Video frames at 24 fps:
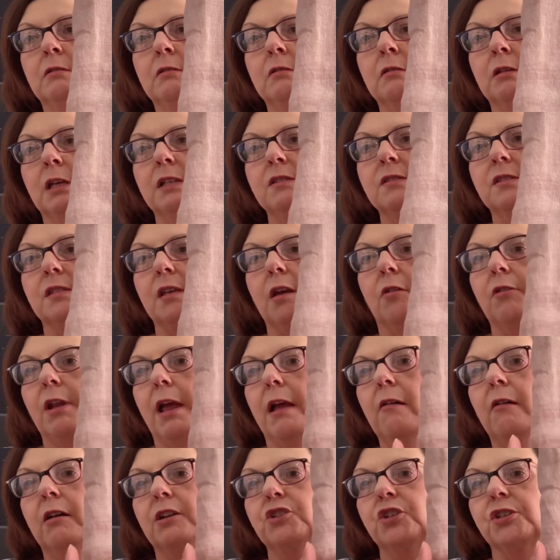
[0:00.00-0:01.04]
and so
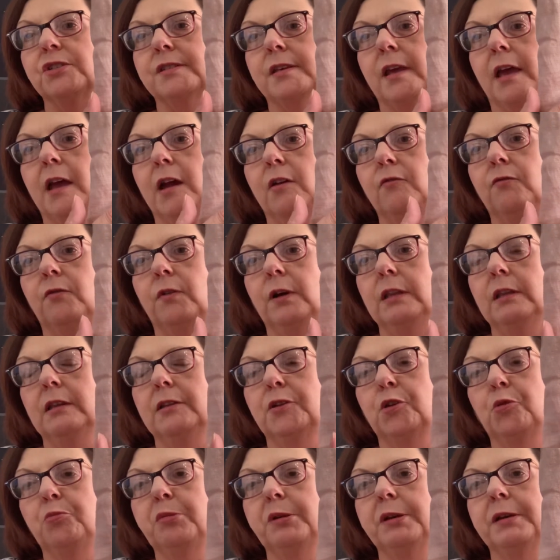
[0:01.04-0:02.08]
now I just have a
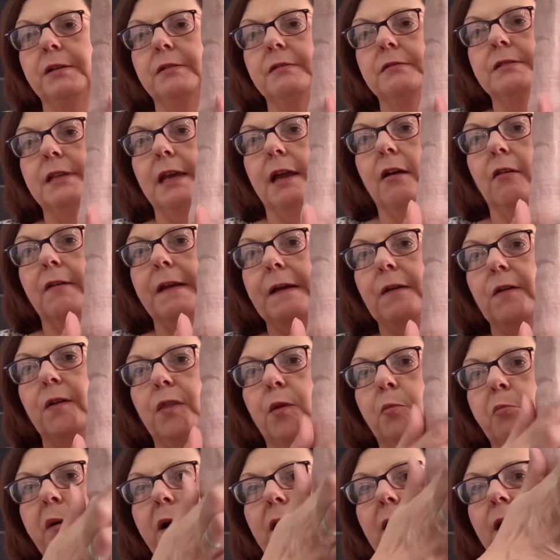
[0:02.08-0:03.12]
little bit down here at the
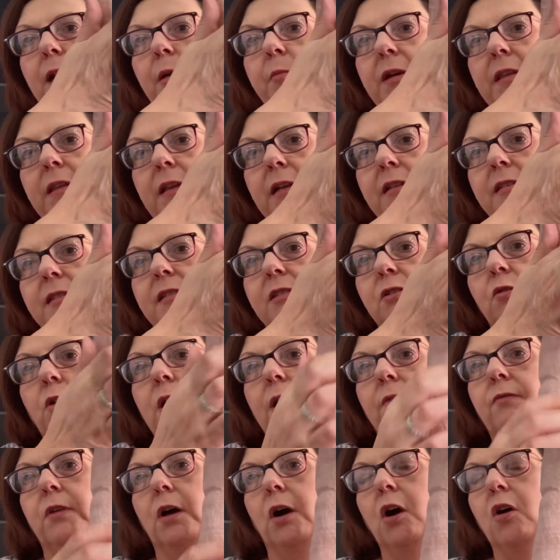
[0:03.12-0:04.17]
bottom, and then I still
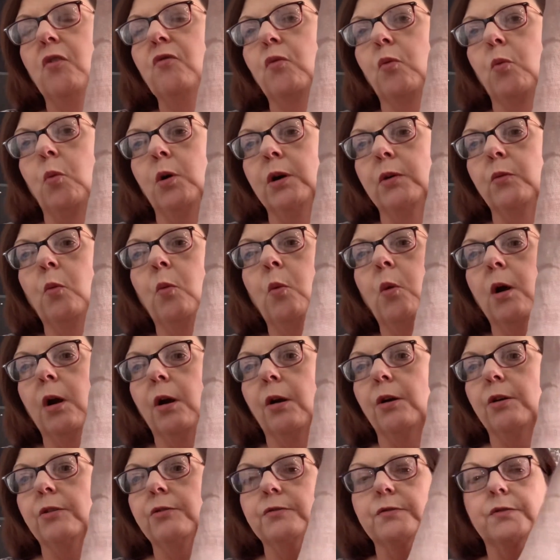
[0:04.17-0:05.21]
have the over 1
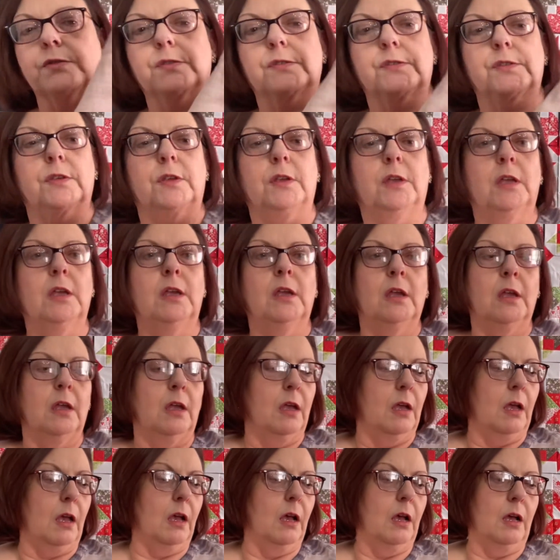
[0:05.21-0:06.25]
words.
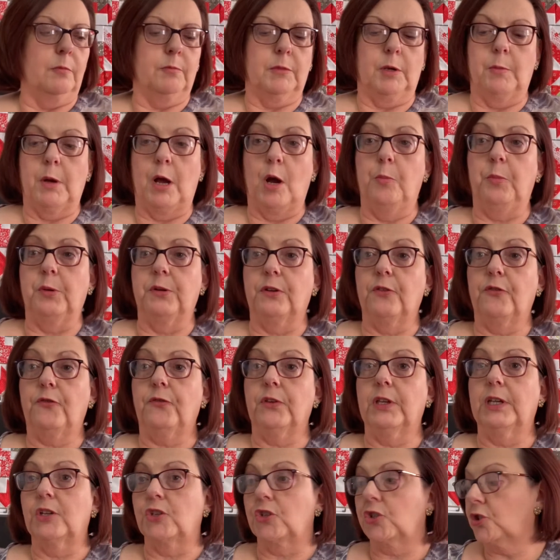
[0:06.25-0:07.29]
I'm hoping to
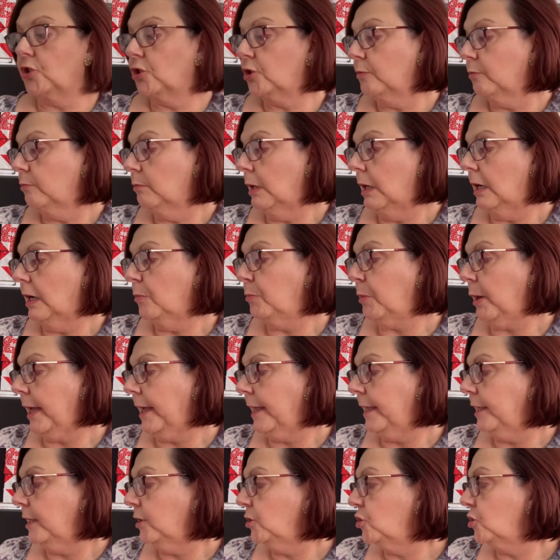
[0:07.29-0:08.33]
finish my
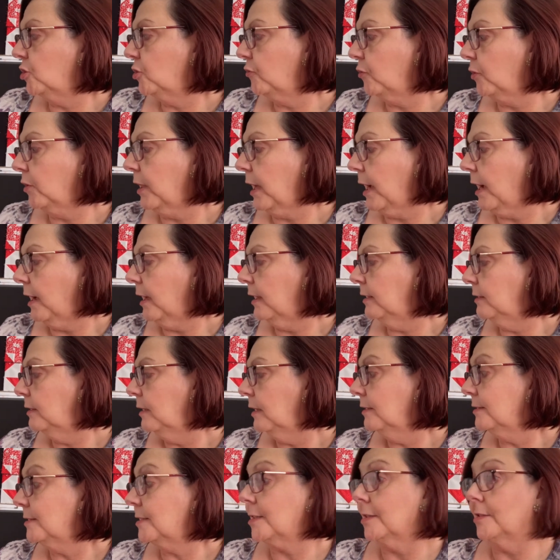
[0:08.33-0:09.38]
page for that
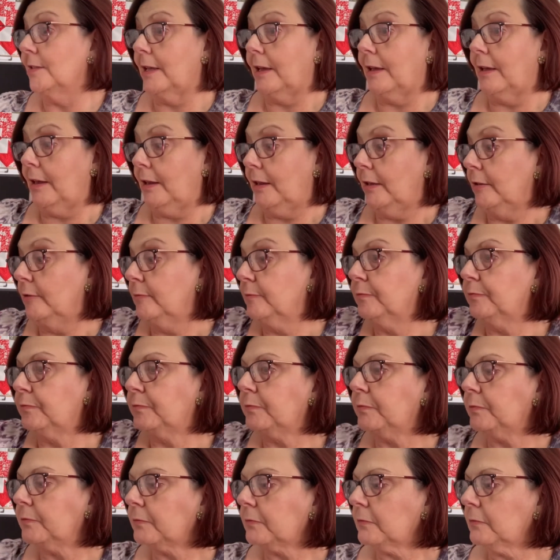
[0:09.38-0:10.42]
today.
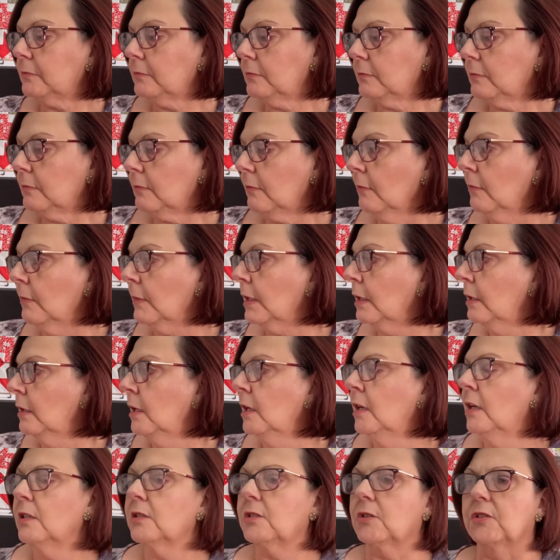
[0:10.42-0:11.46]
So I